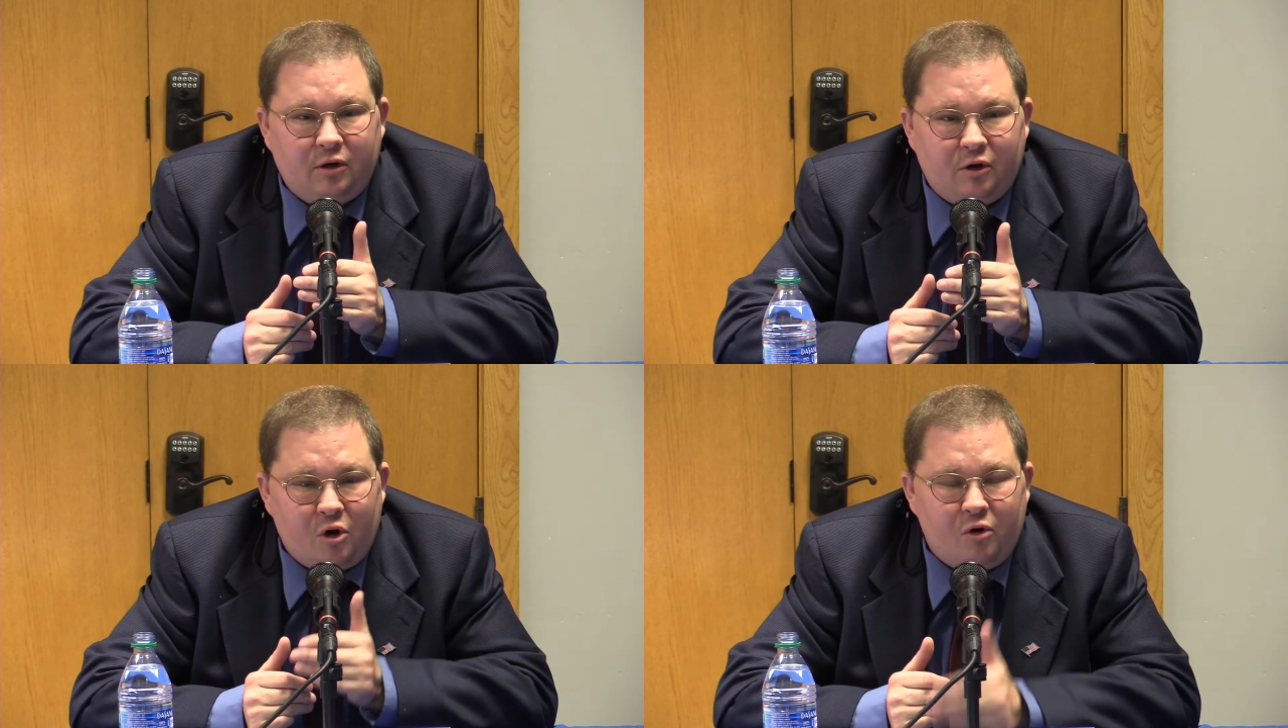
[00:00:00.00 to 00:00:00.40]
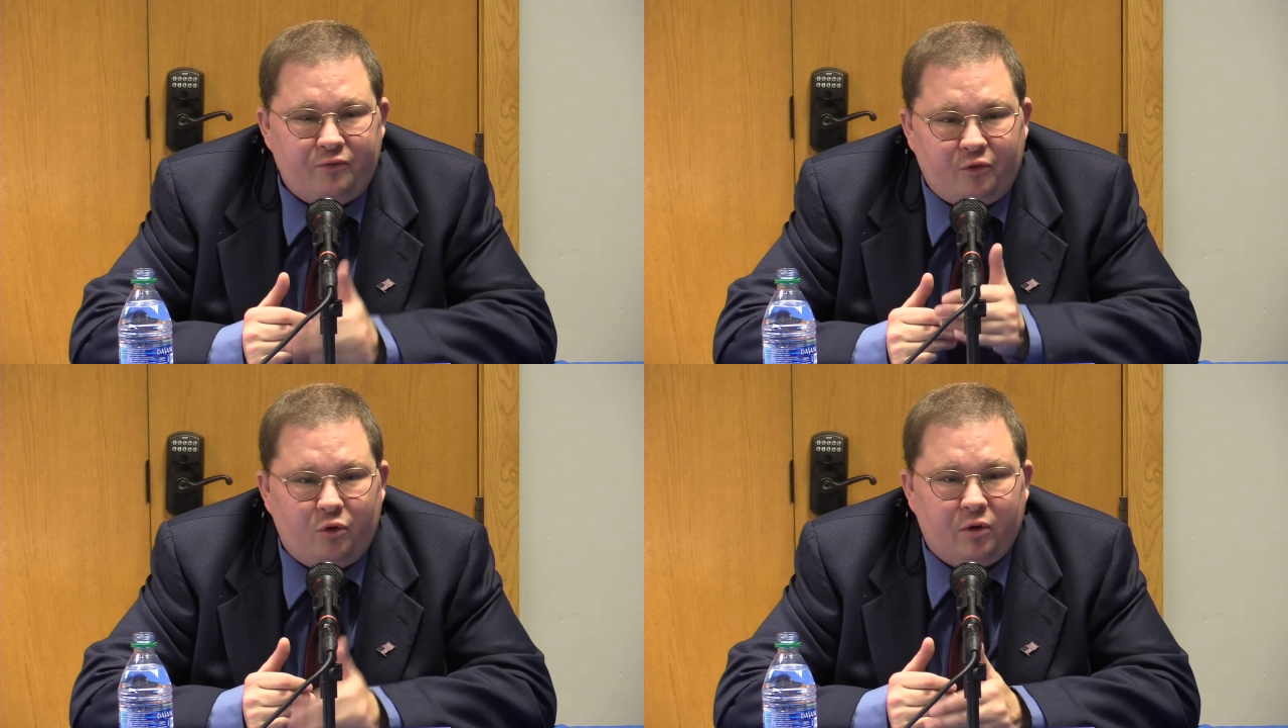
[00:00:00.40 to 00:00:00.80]
go
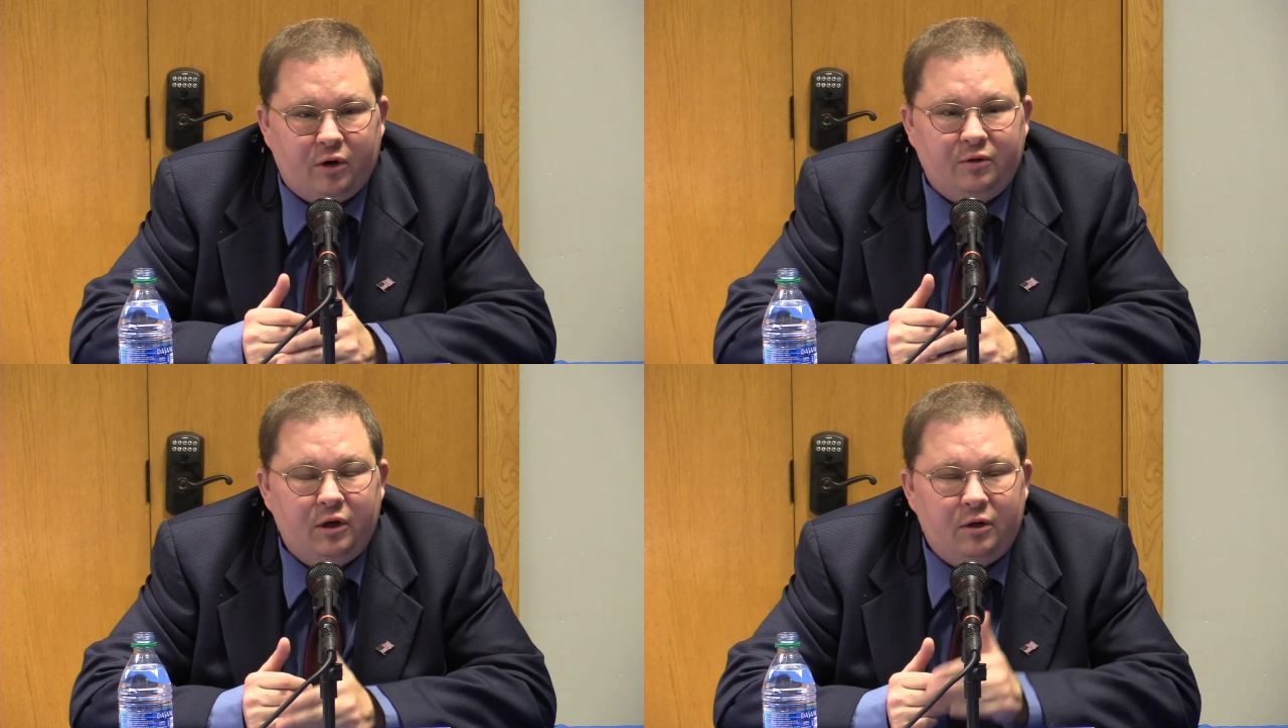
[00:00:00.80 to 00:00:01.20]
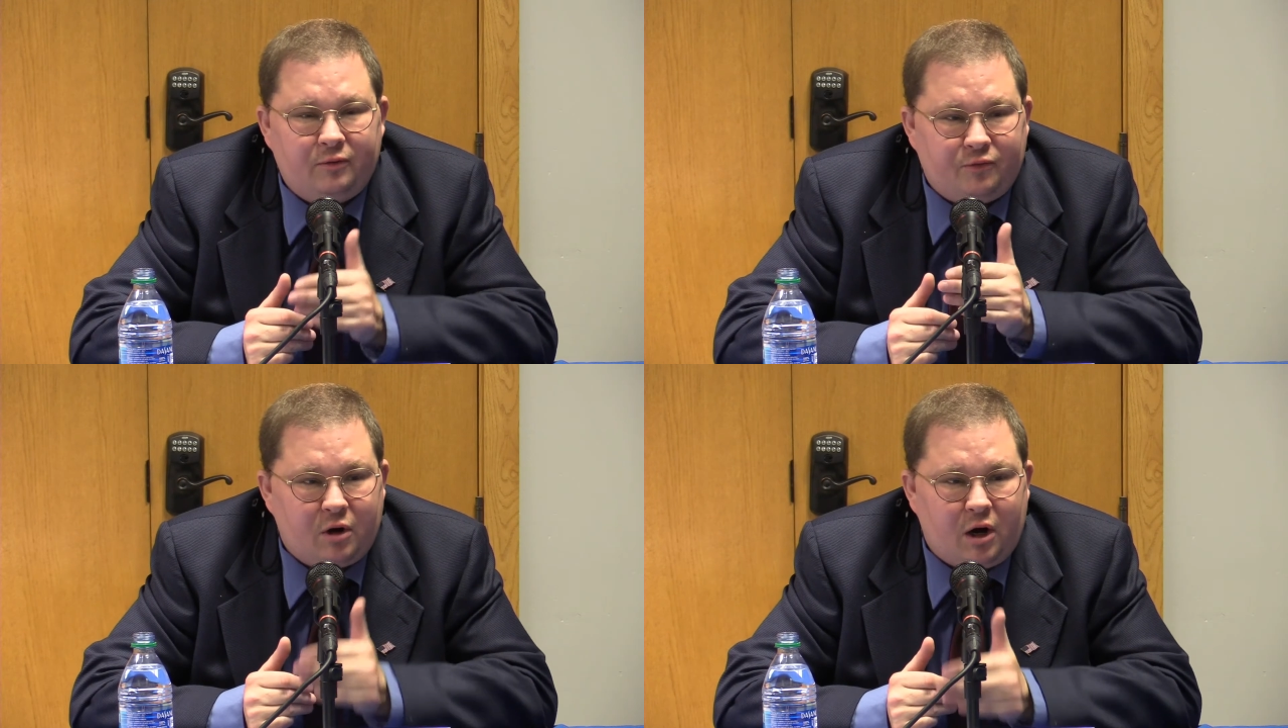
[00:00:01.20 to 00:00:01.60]
forward
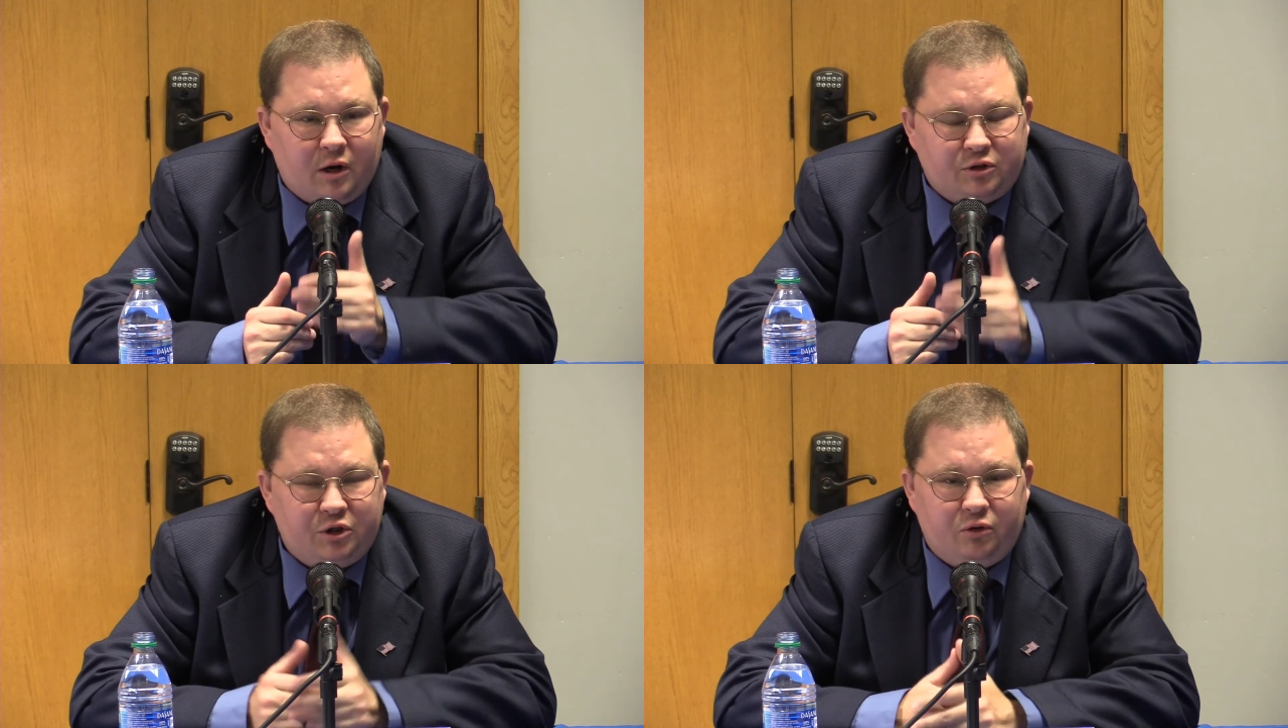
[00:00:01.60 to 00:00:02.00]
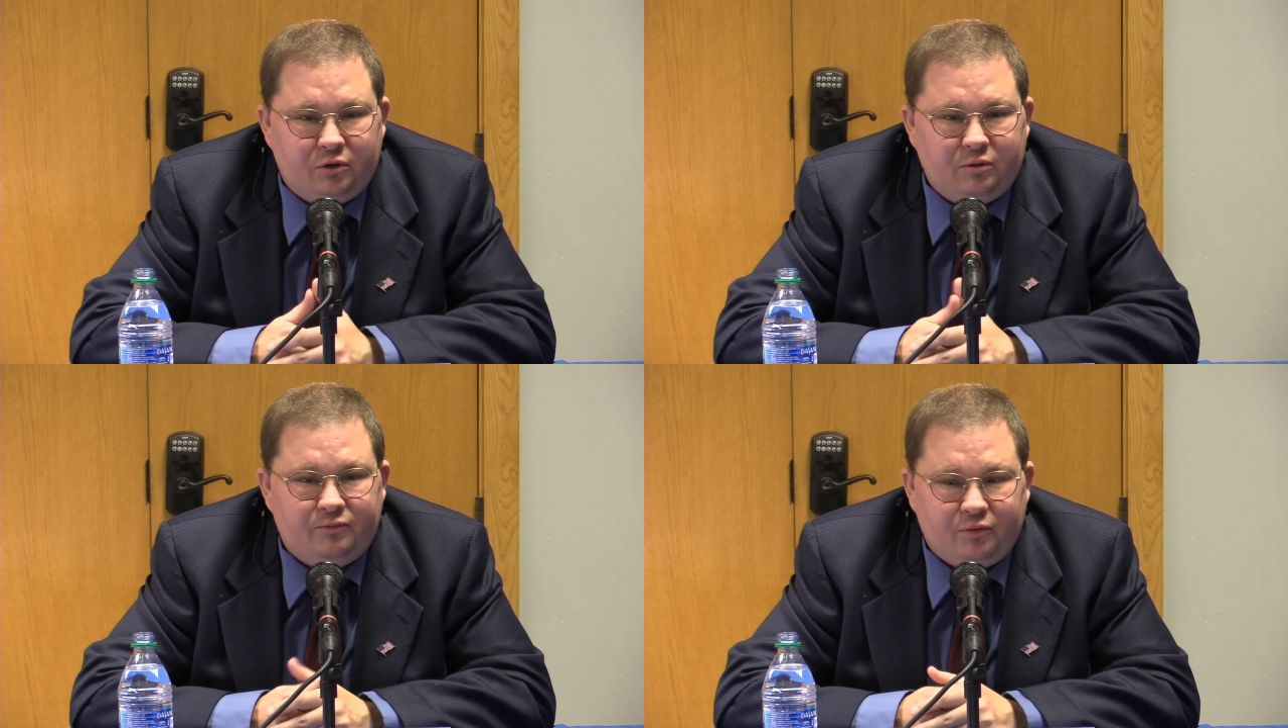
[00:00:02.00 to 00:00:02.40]
for our
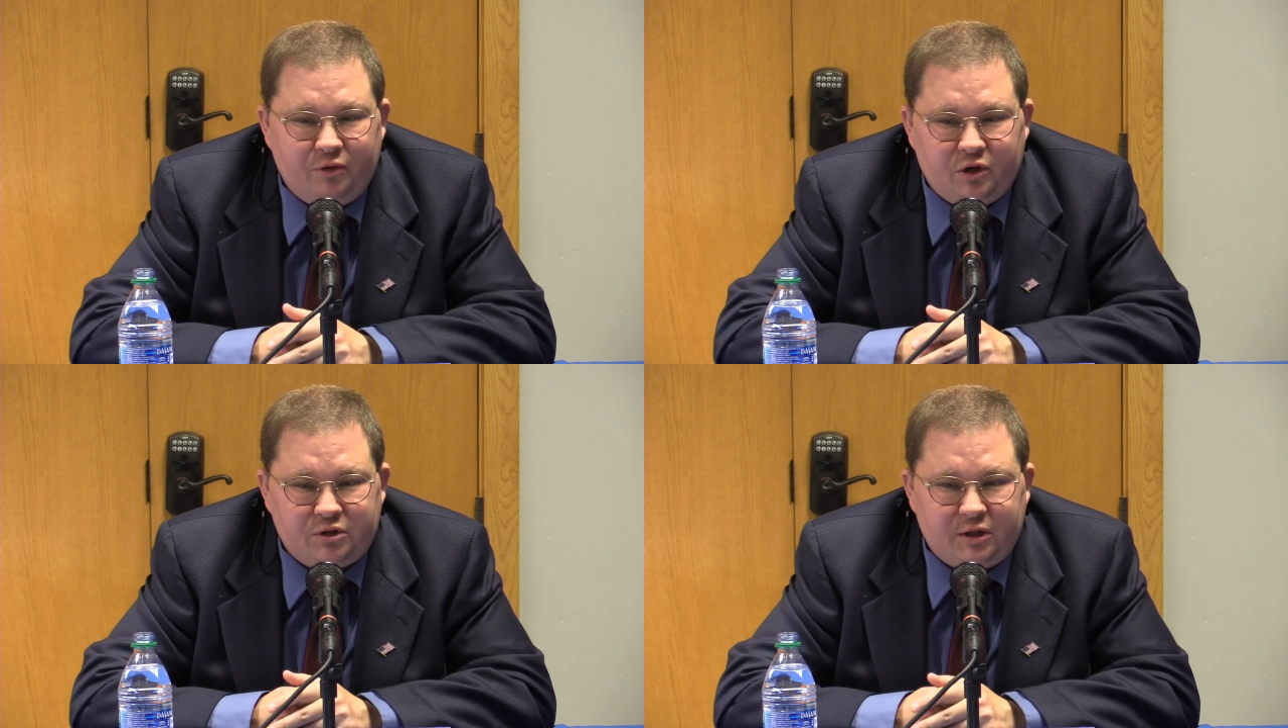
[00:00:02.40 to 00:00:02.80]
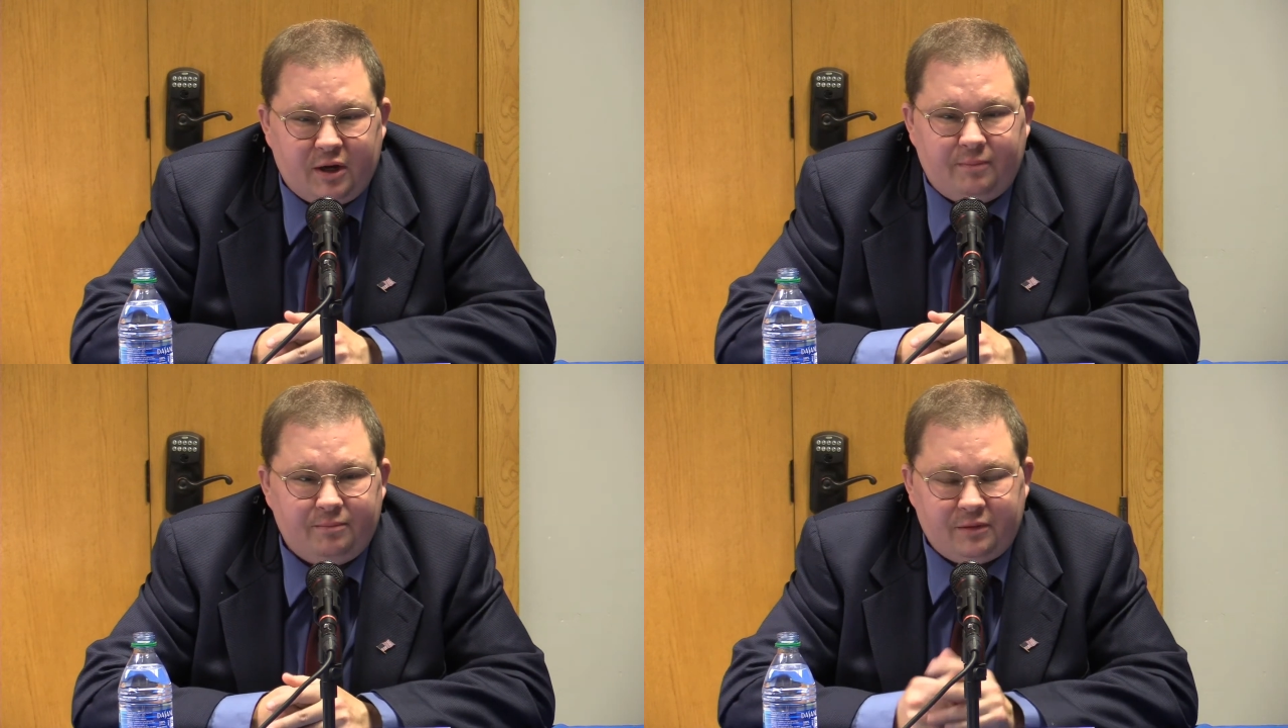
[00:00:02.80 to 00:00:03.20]
children from years to
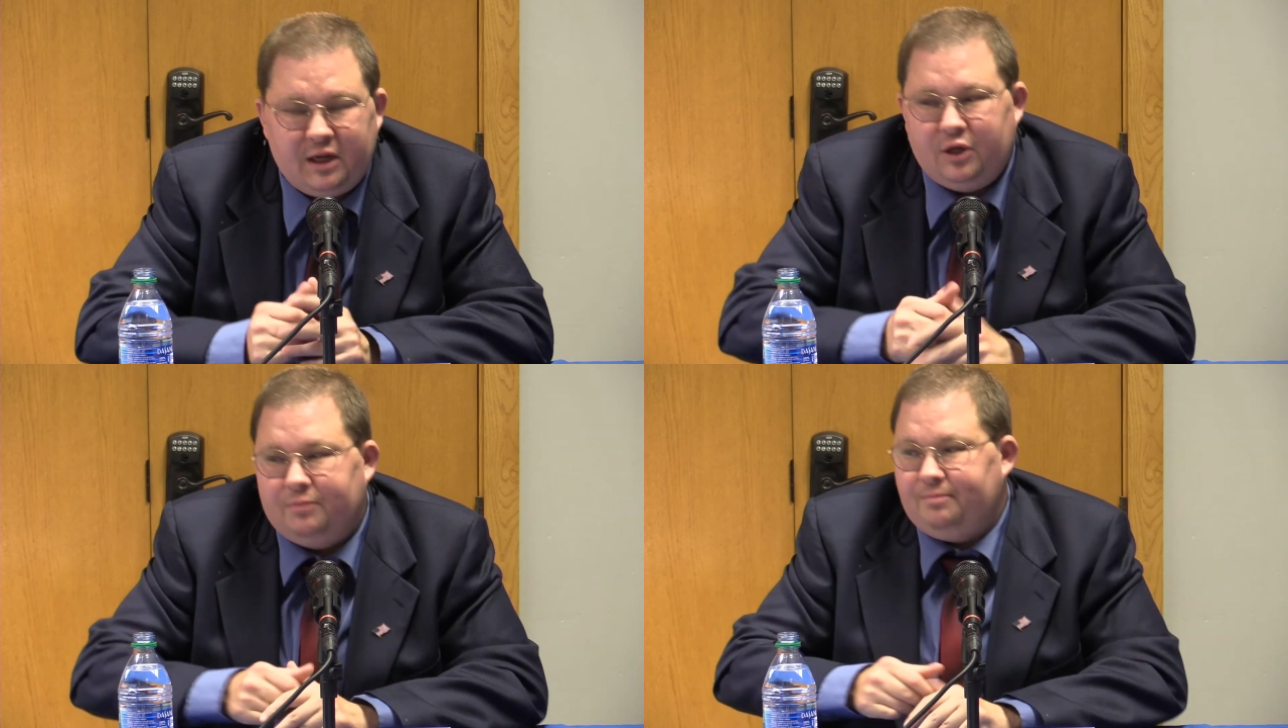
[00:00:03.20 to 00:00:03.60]
come. Thank you.